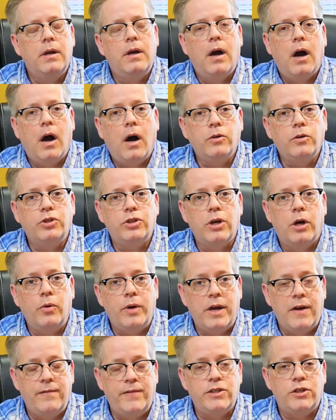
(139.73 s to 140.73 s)
Also,
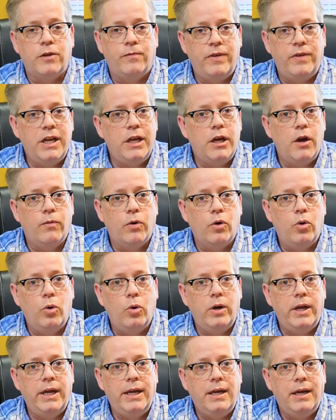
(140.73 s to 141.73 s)
if it's a video
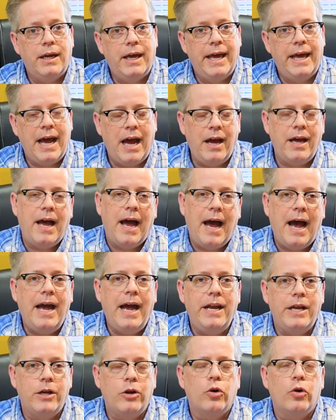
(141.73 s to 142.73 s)
recording, and
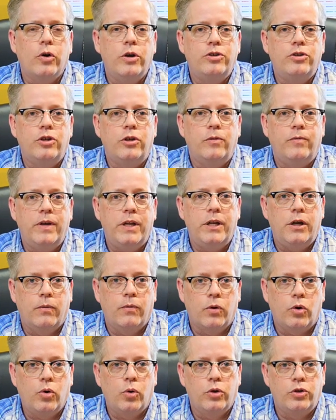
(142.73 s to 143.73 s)
I'd encourage you to video
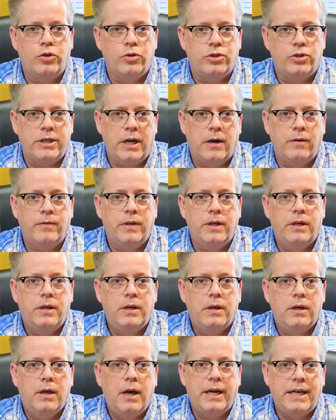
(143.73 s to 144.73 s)
record yourself
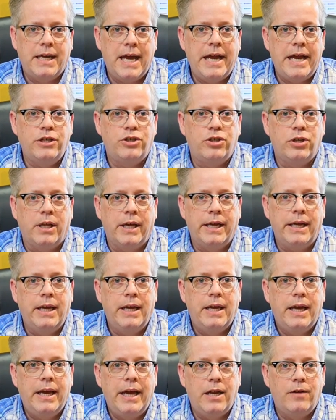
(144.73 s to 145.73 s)
occasionally
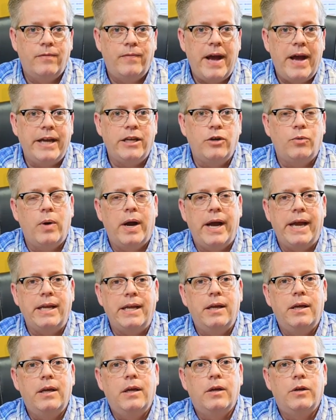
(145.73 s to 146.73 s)
and
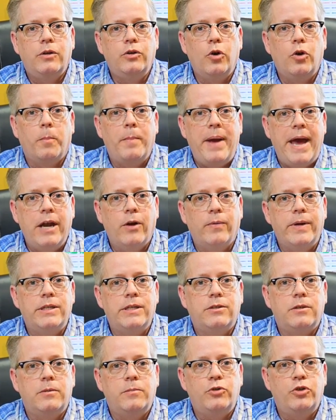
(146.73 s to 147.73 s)
evaluate your
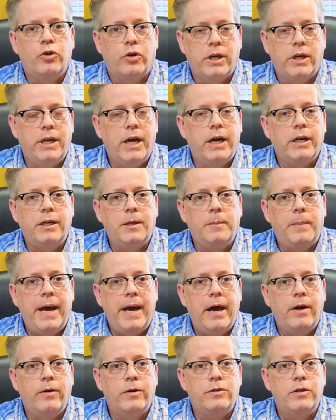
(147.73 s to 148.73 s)
mannerisms, your conducting
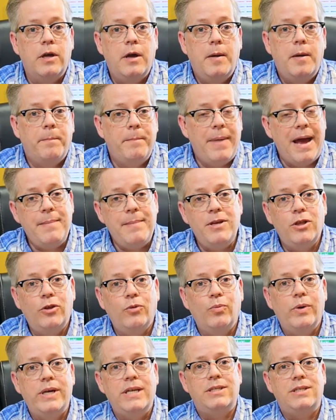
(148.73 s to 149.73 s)
patterns. Maybe the
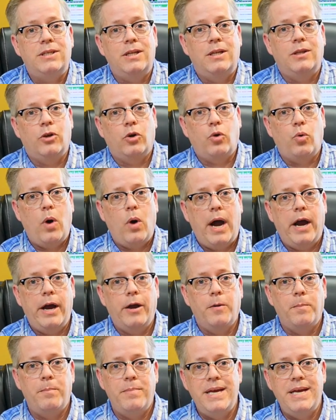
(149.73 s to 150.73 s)
reason the
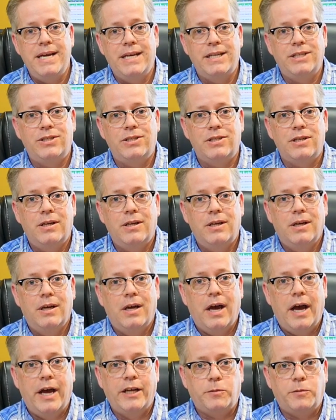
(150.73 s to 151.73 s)
choir missed
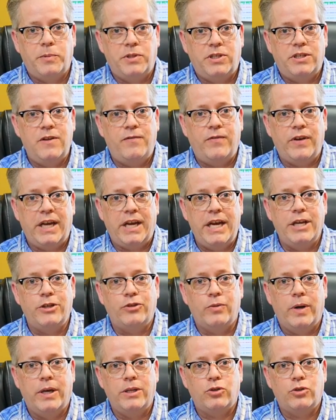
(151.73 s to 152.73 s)
a specific
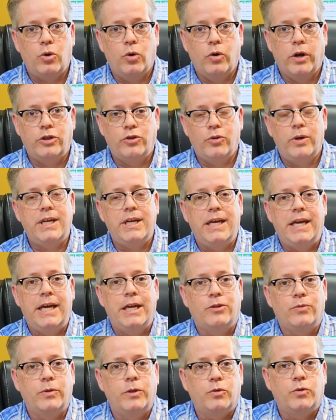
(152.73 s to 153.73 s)
entrance or a tricky
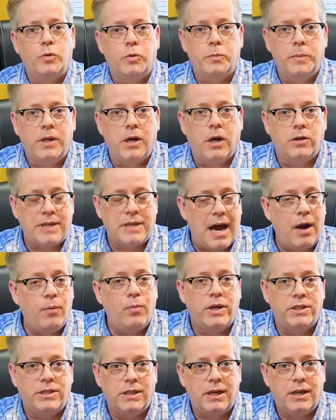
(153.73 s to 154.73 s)
entrance was because I
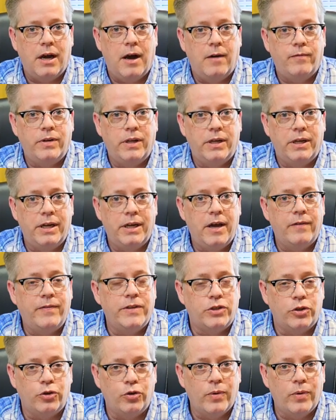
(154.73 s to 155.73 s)
wasn't confident enough
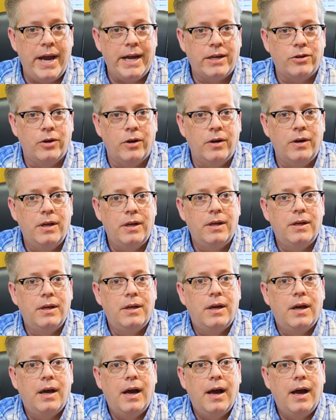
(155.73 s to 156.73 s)
as a director
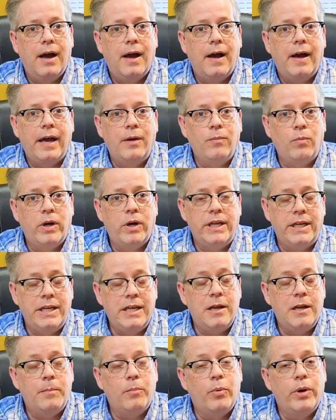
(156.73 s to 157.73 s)
and
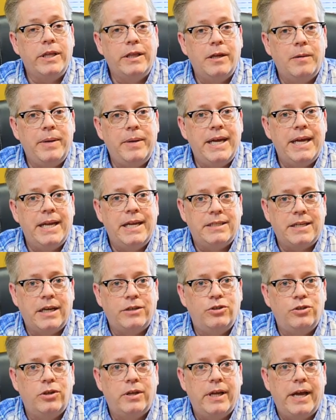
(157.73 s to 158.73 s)
didn't bring them in as I
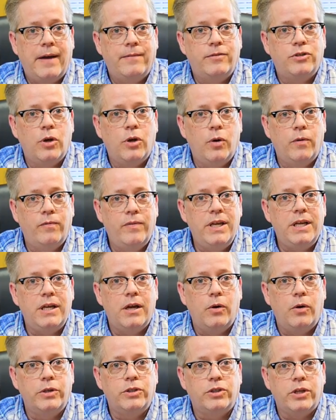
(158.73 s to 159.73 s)
should have. So a
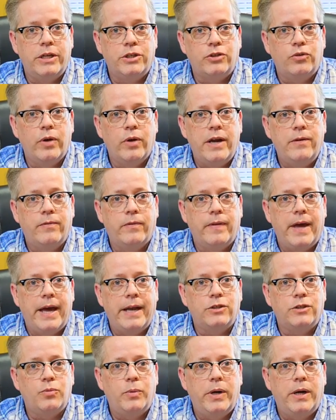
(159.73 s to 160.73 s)
video is great for that
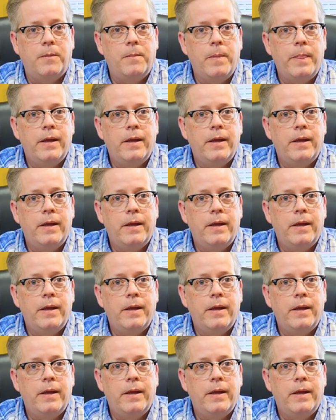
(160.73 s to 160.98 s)
as well.